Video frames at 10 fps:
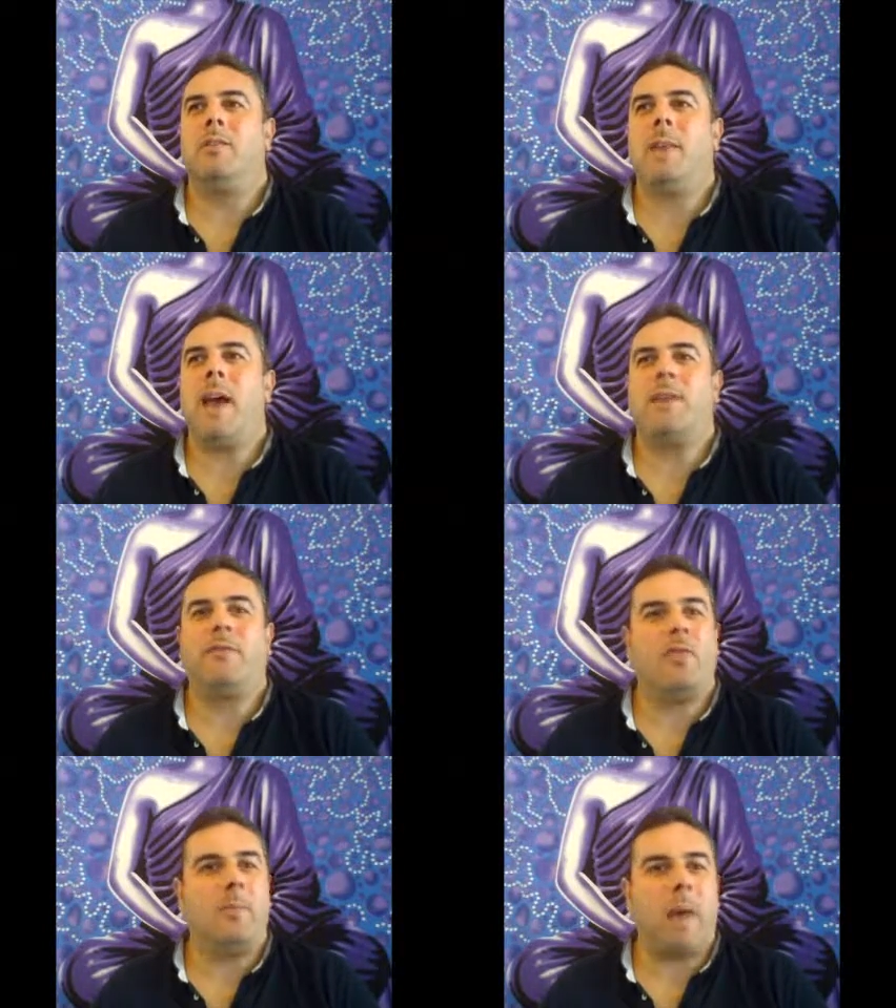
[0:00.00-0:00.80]
cared
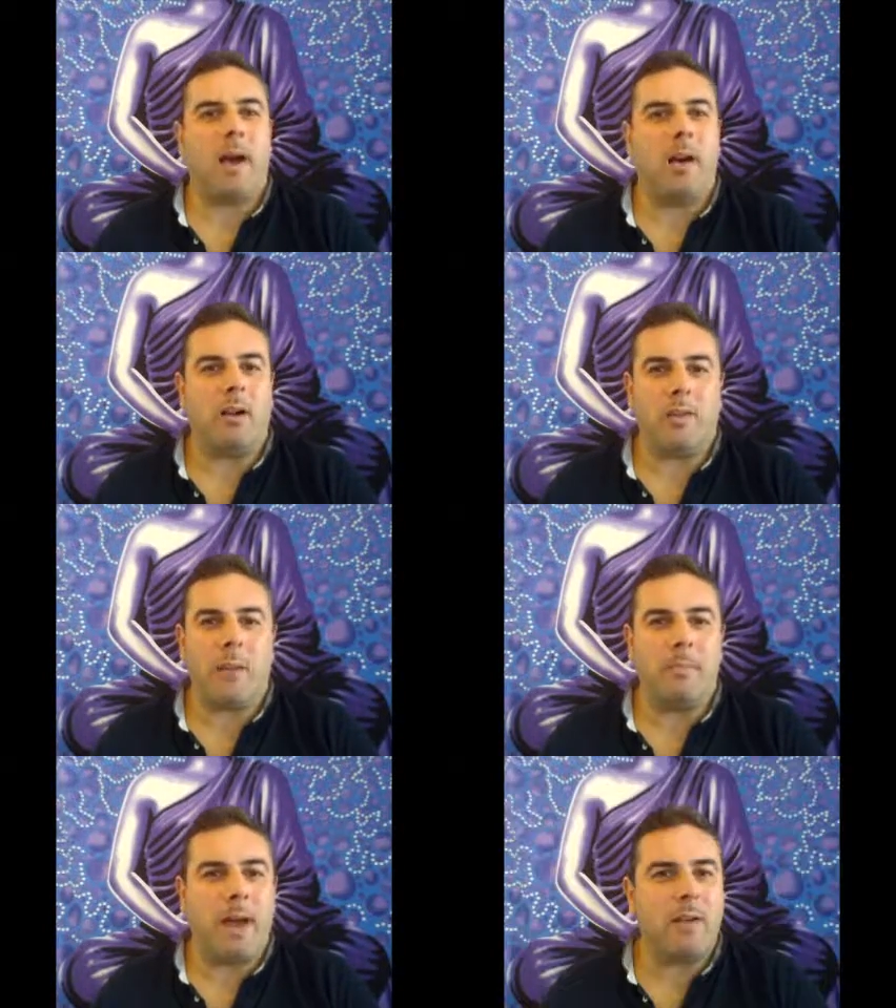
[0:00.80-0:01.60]
for by our
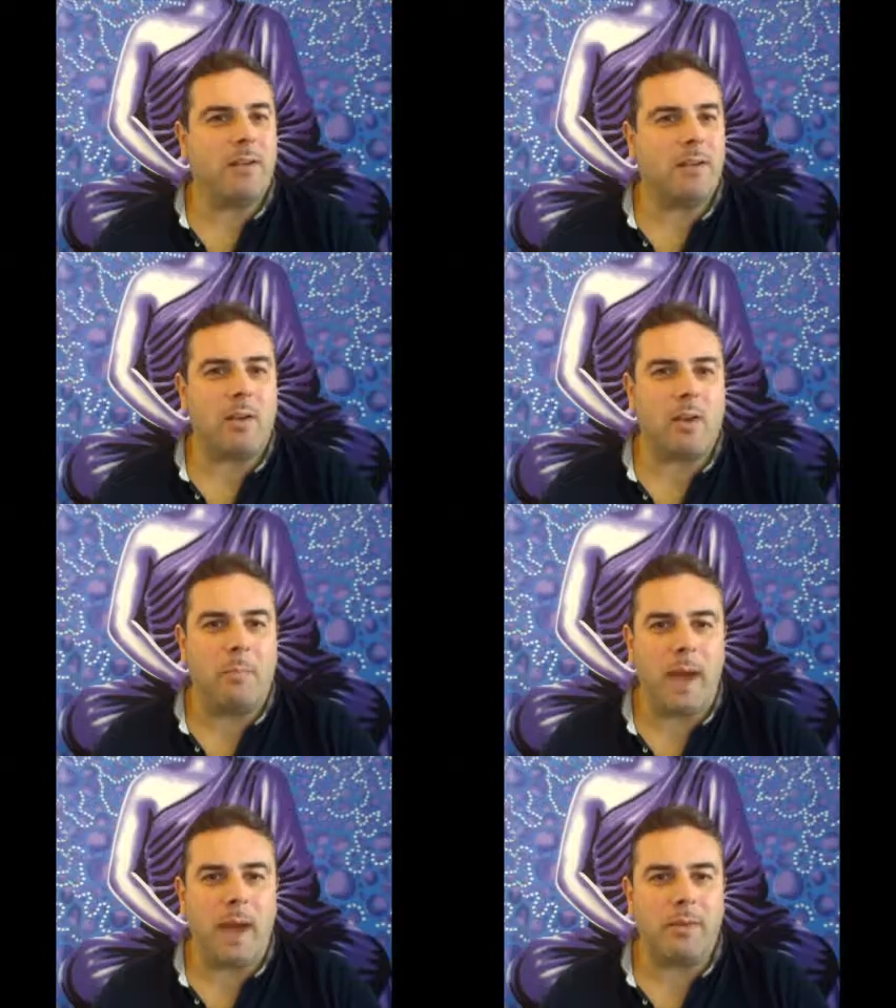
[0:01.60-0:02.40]
grandparents or our
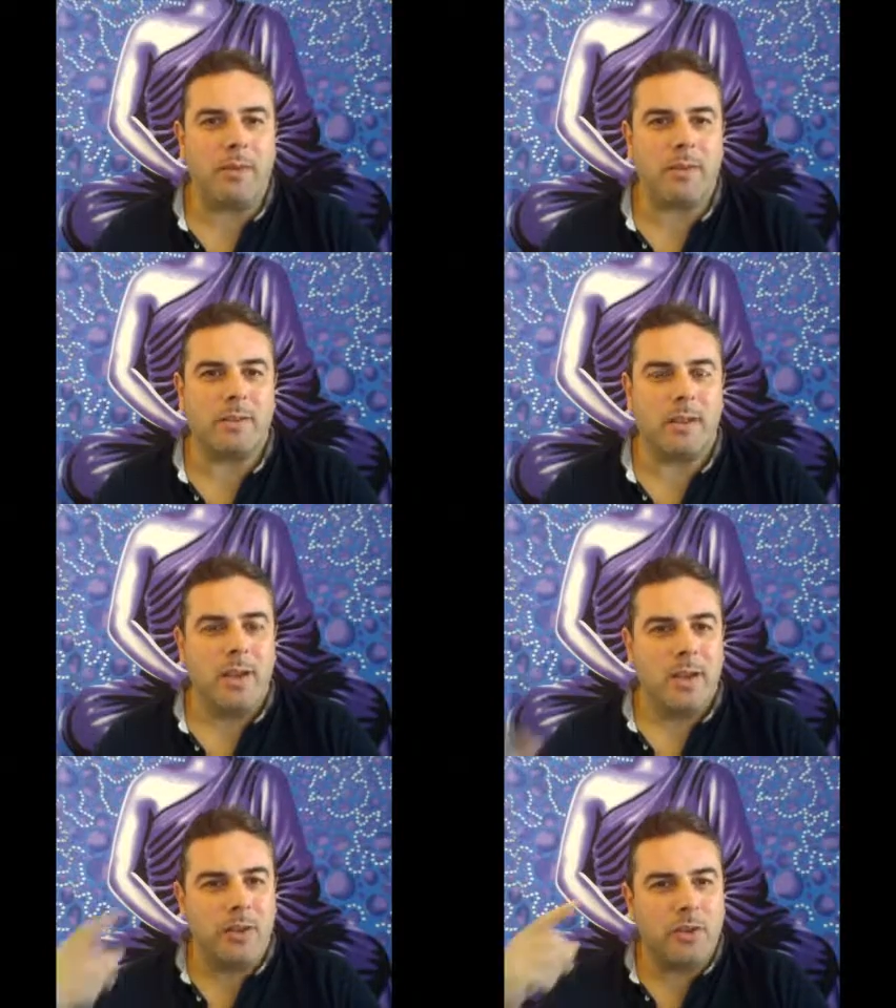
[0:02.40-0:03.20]
parents.
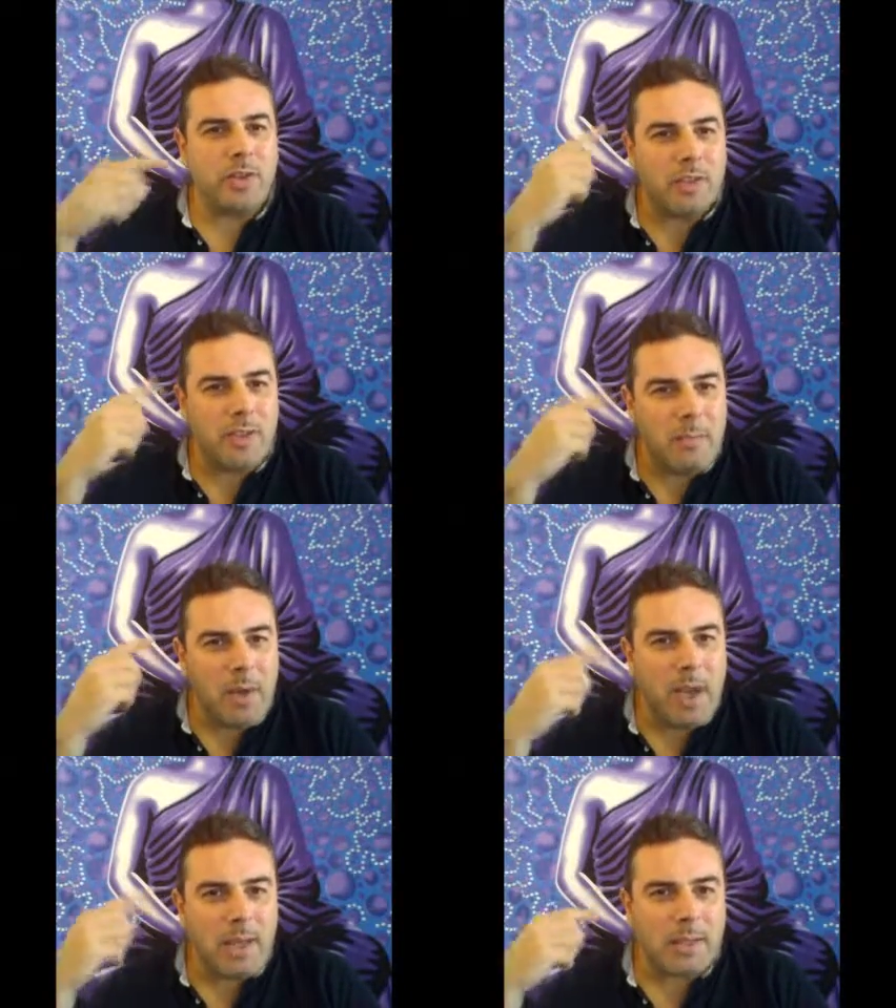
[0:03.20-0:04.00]
It just
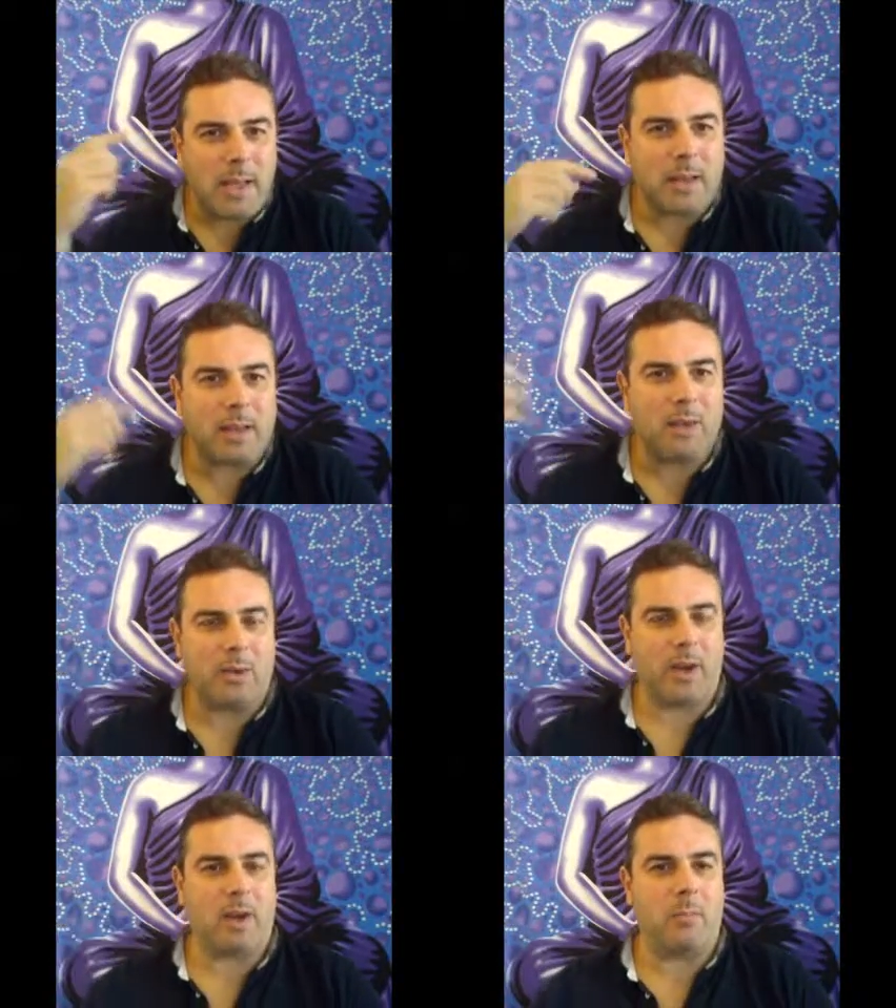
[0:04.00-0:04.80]
stimulates that
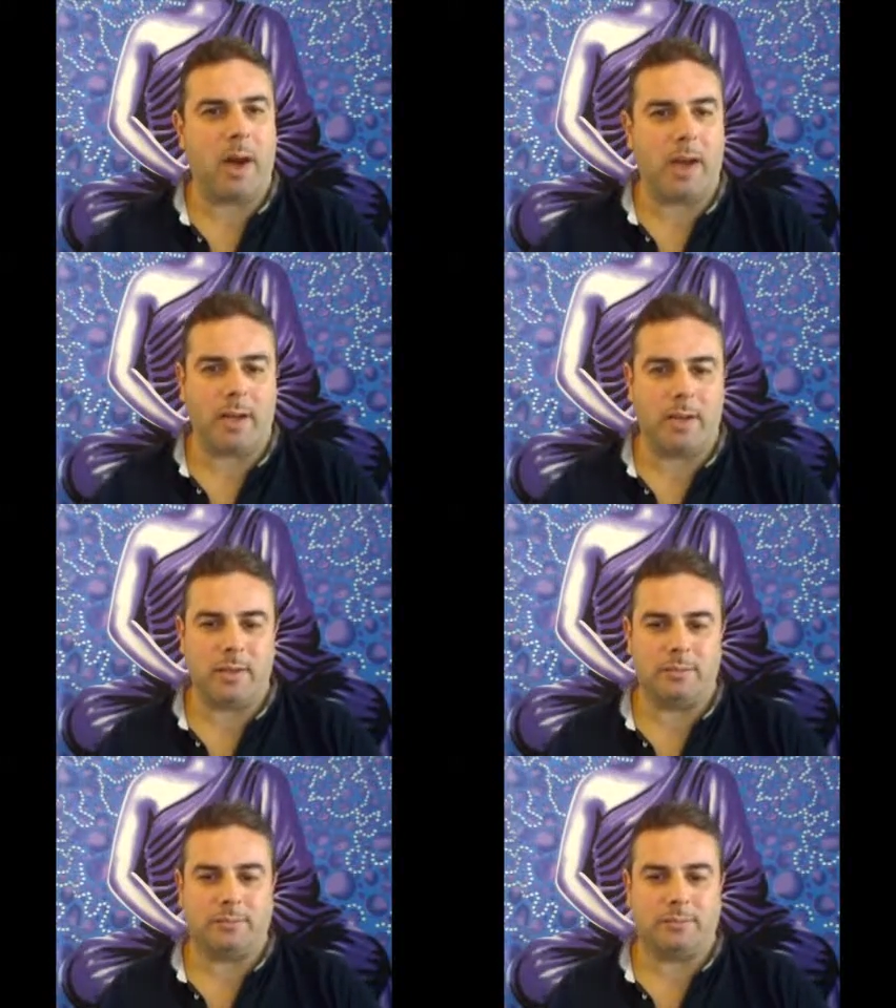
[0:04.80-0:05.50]
thought in our mind.